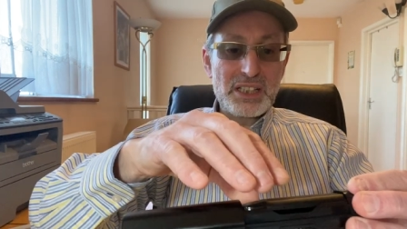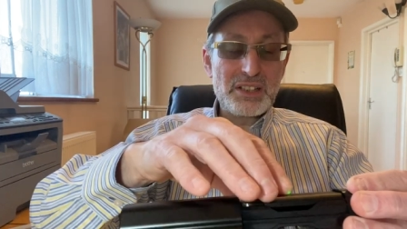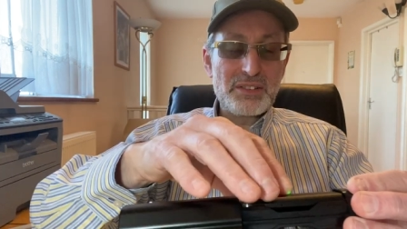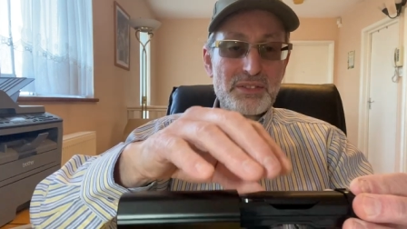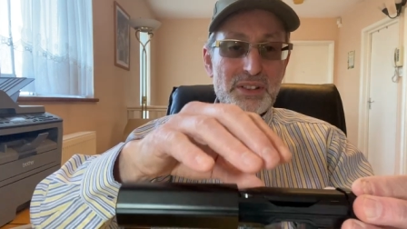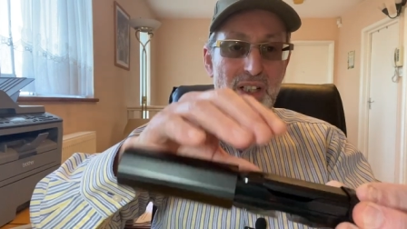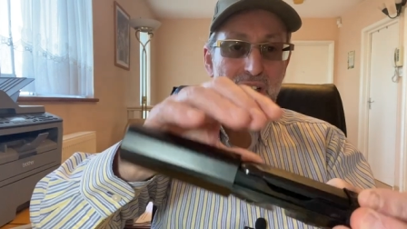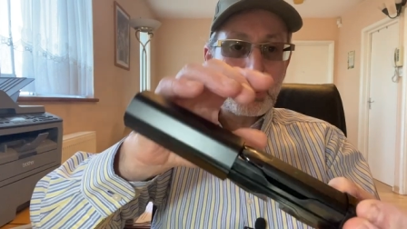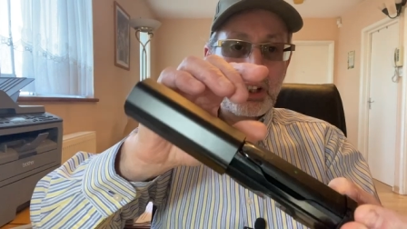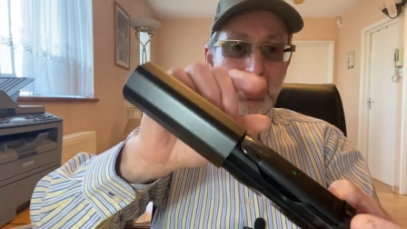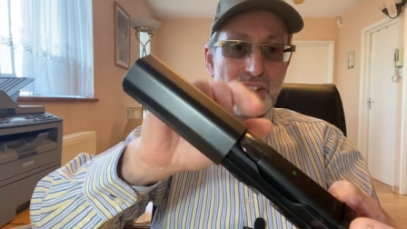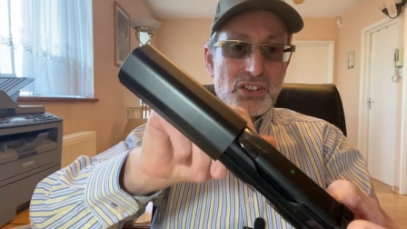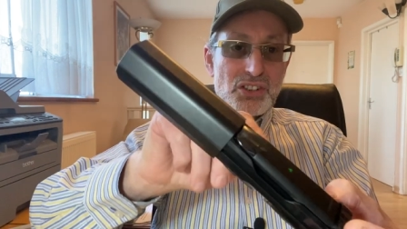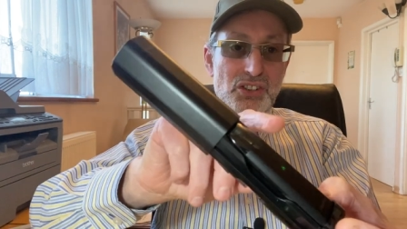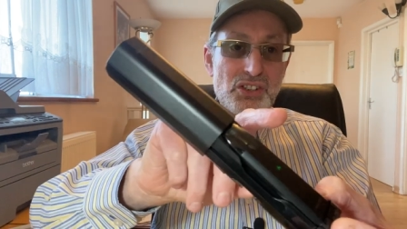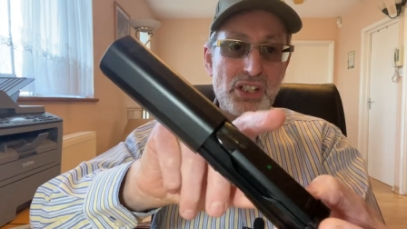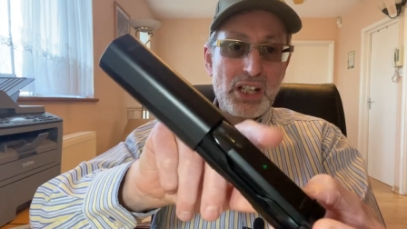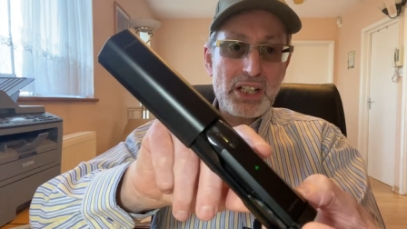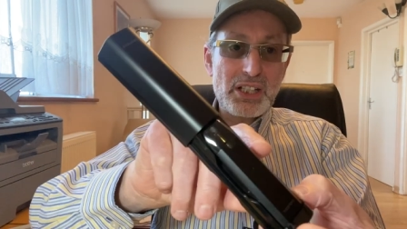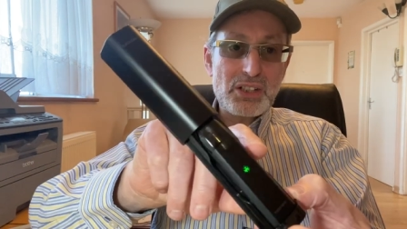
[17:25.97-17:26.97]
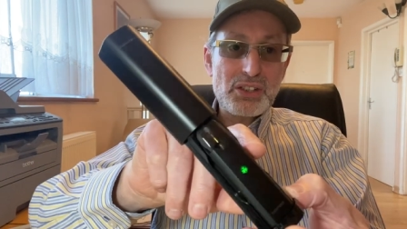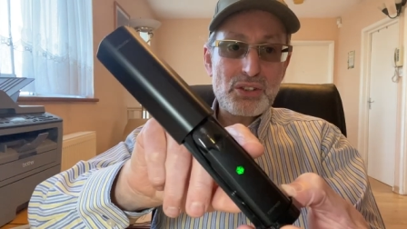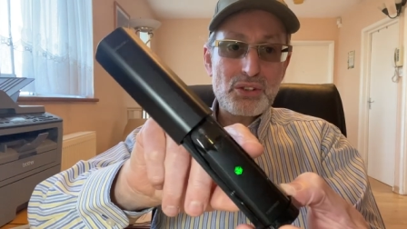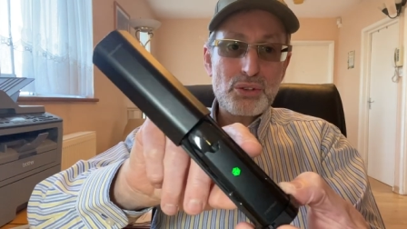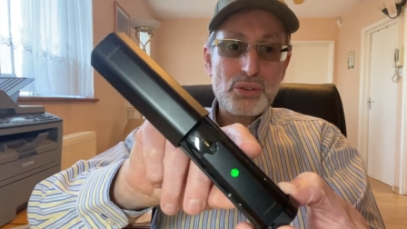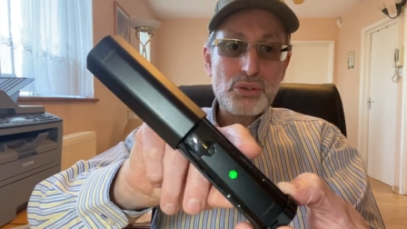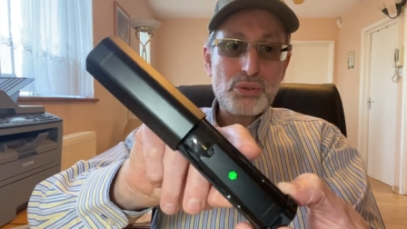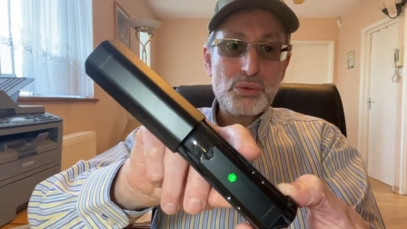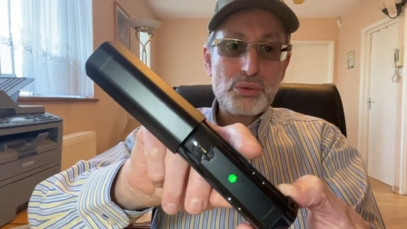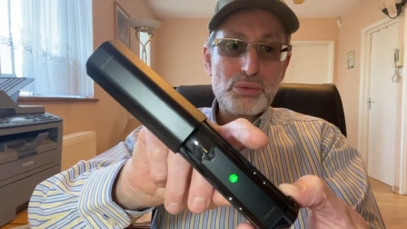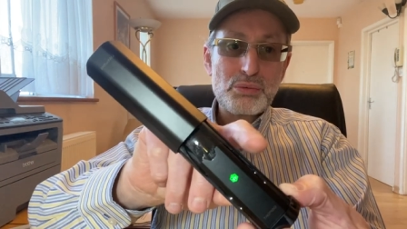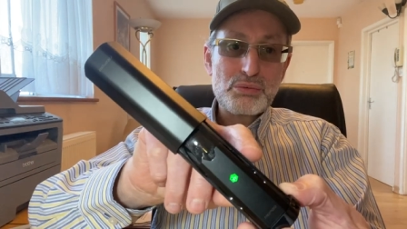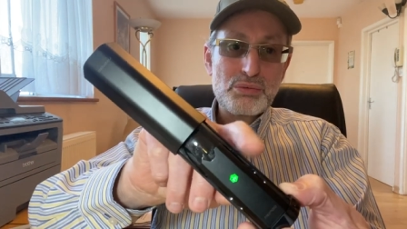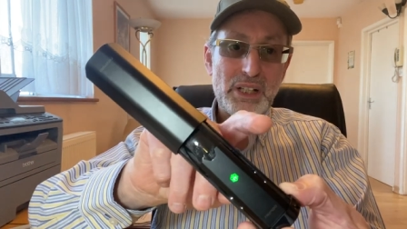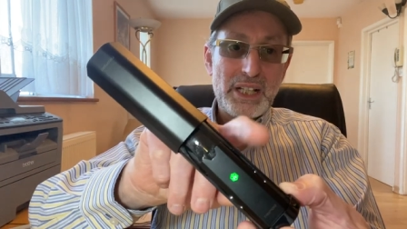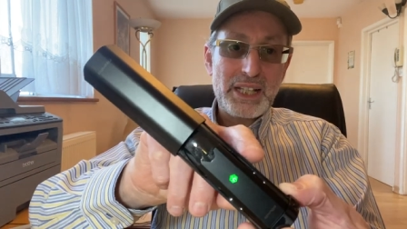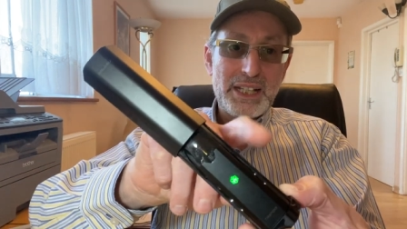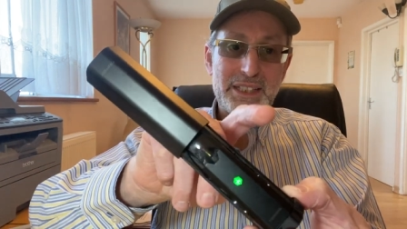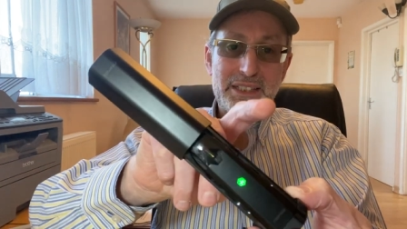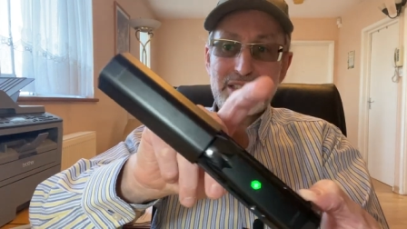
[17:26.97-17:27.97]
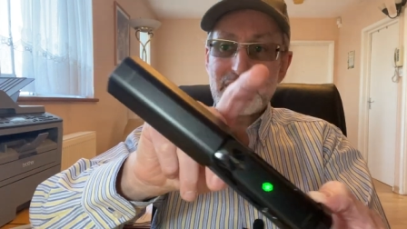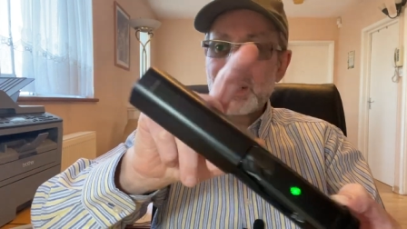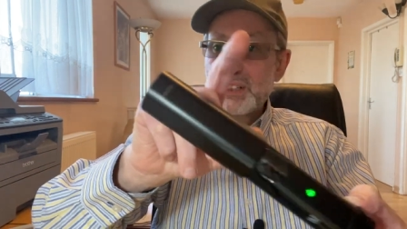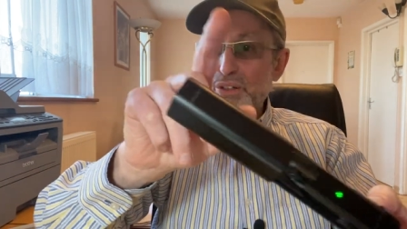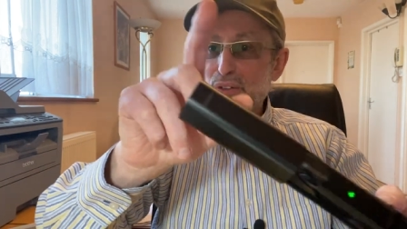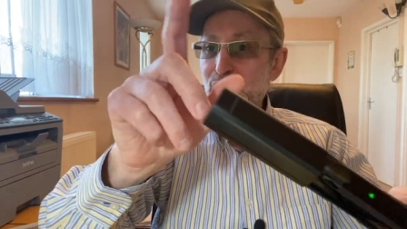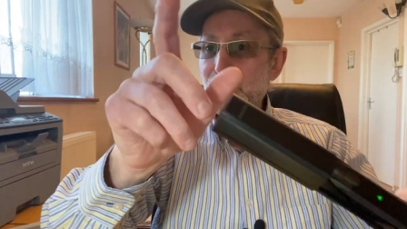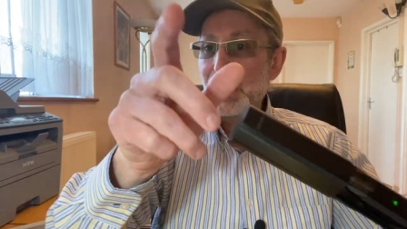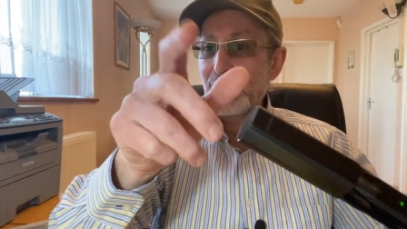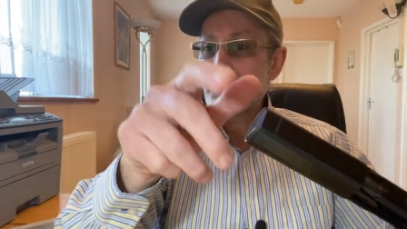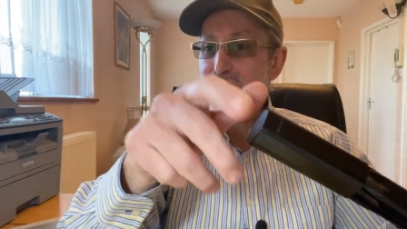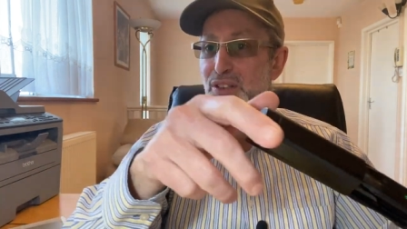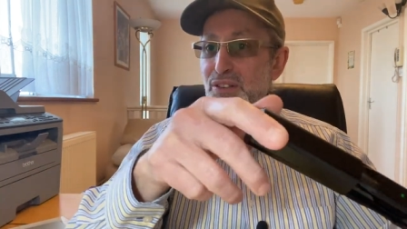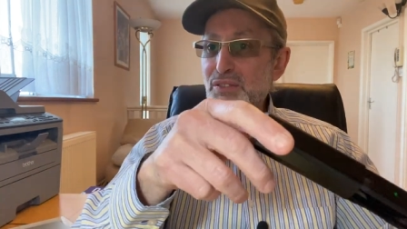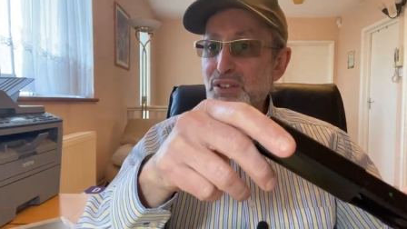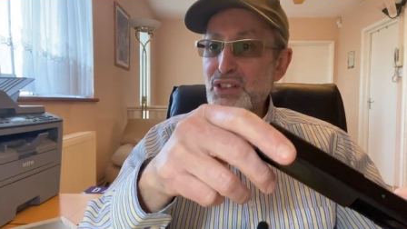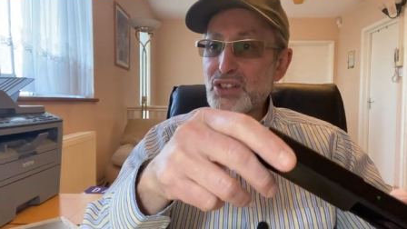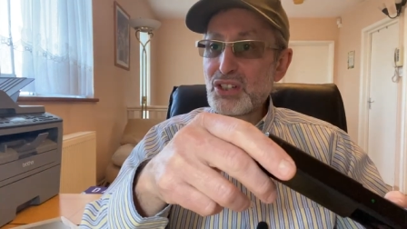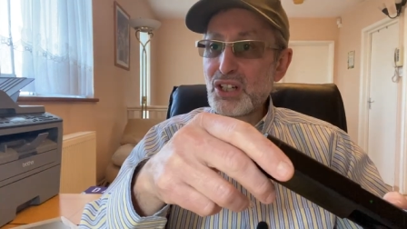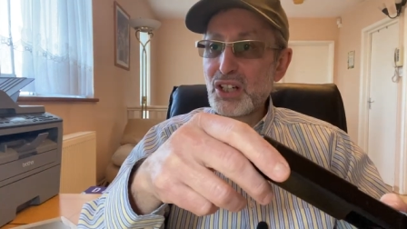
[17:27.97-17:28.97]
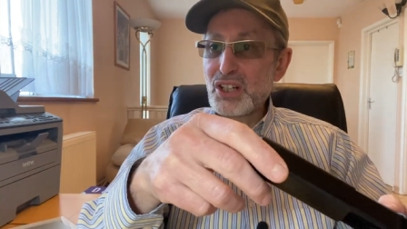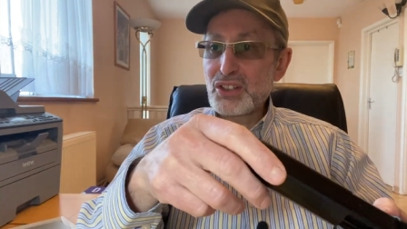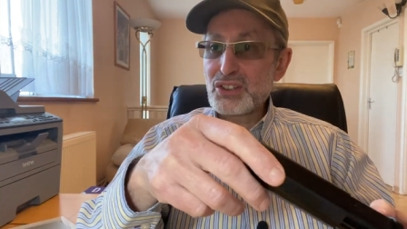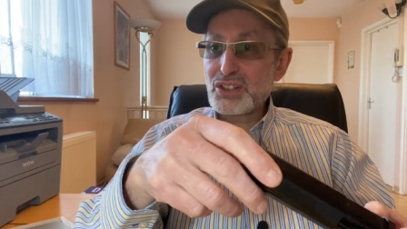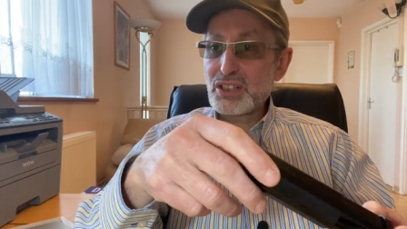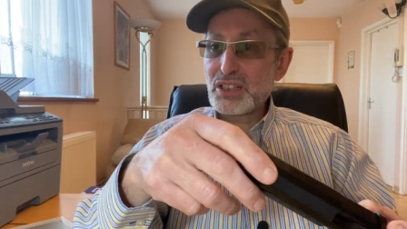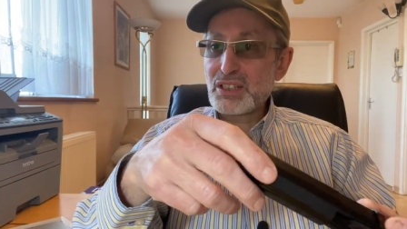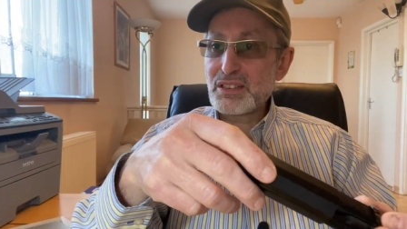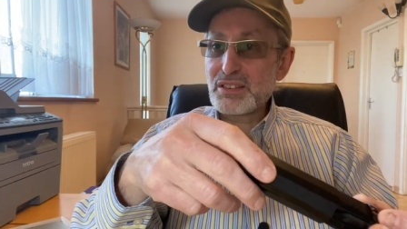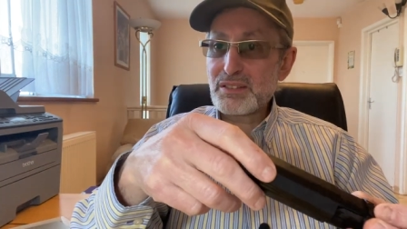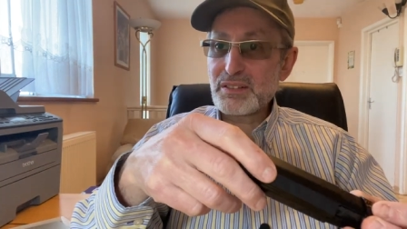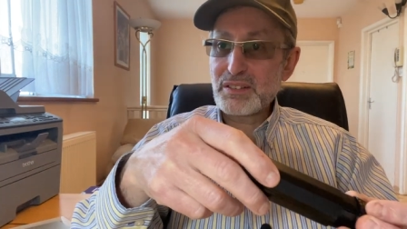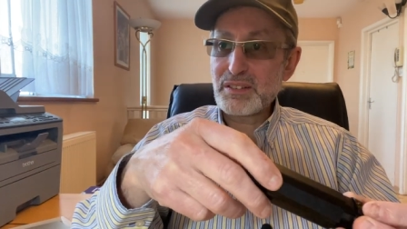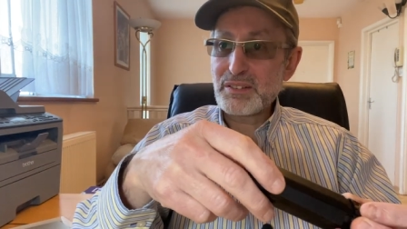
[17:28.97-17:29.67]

if the colors change to red, you know you have to recharge it.